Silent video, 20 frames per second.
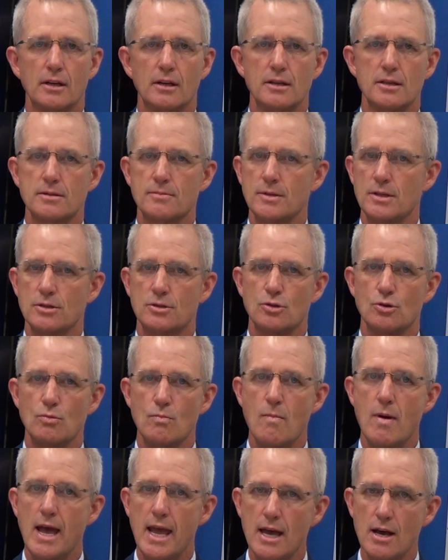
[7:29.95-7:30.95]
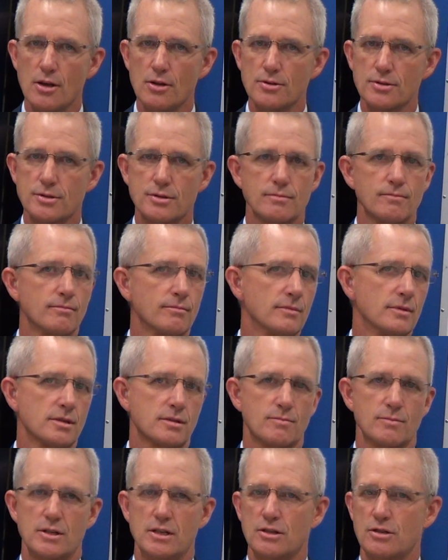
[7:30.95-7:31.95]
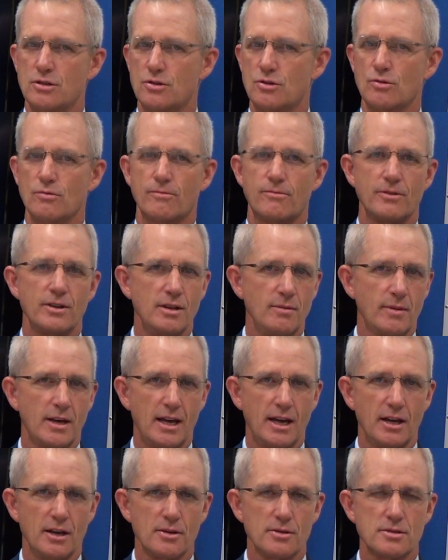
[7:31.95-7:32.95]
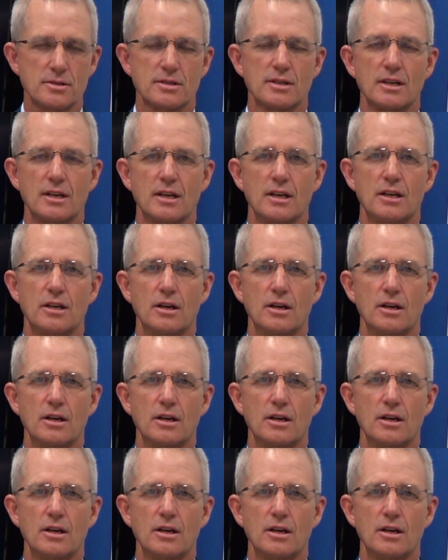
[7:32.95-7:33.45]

This means two males, this means two females,